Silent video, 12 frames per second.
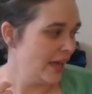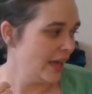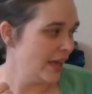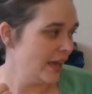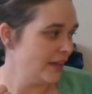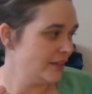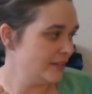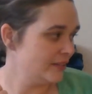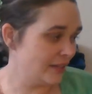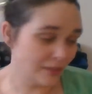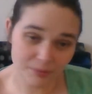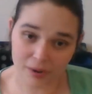And
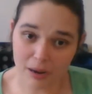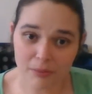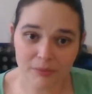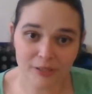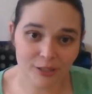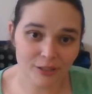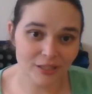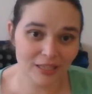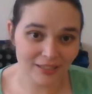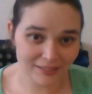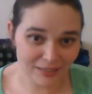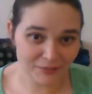that's probably a good
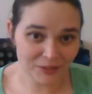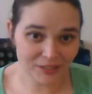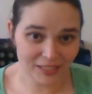thing because after